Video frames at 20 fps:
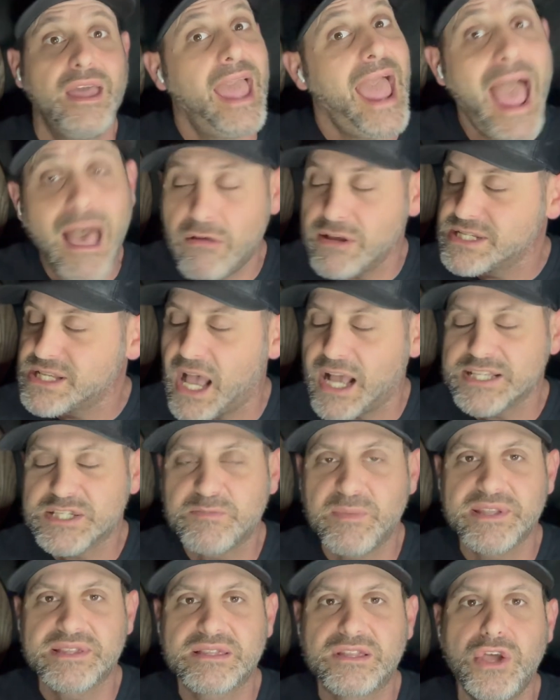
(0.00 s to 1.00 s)
Alex
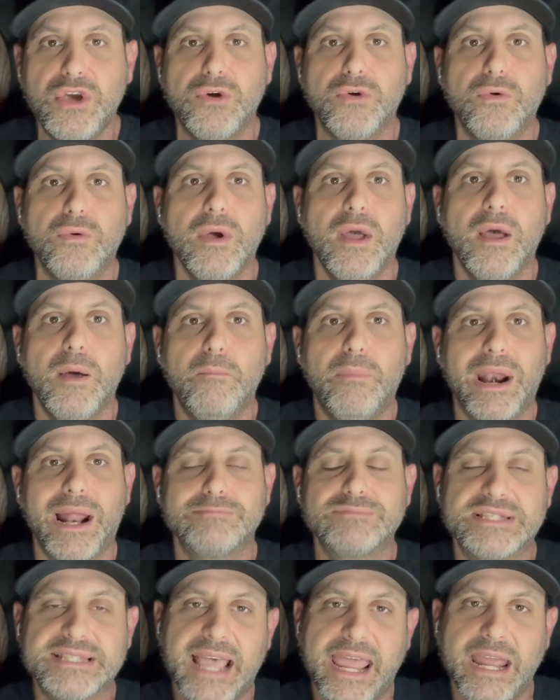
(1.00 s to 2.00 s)
Highsmith too, but
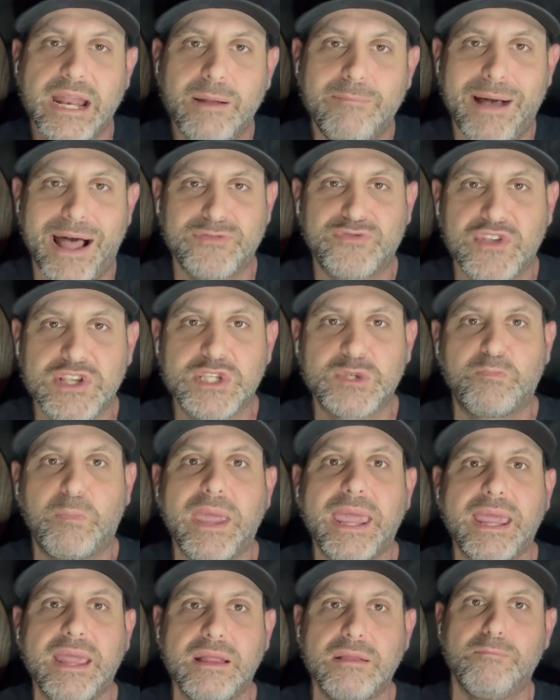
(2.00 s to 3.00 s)
I'm saying about the
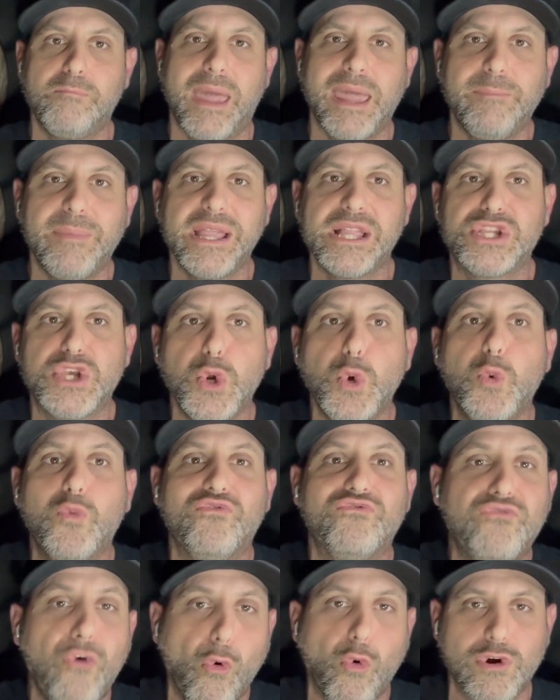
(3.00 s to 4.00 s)
speed. Maybe to
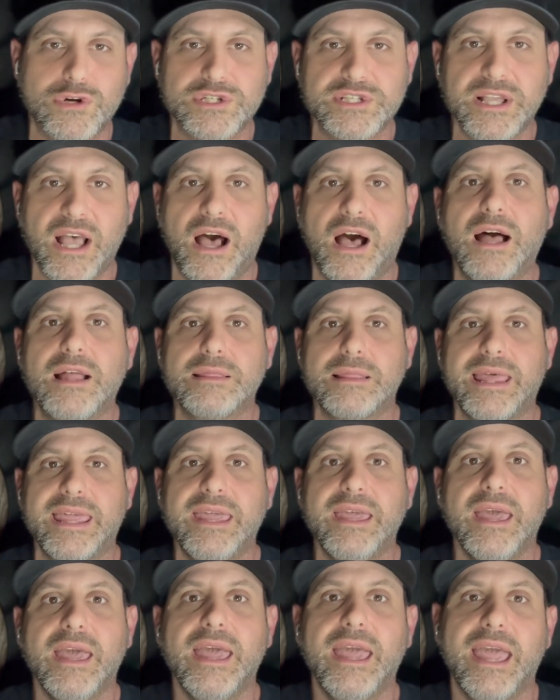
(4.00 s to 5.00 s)
force
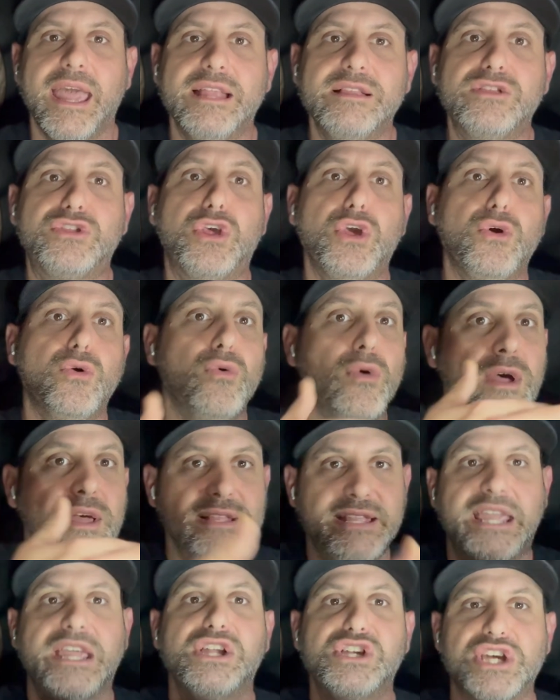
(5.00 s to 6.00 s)
Huntley into
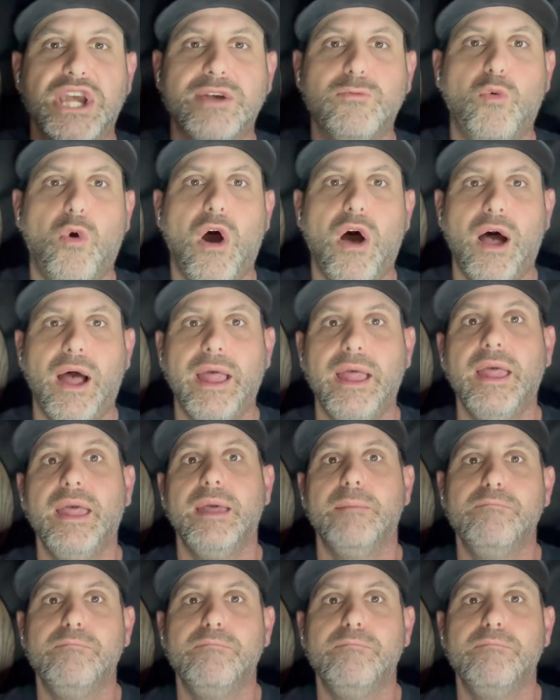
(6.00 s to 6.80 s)
TJ Watt.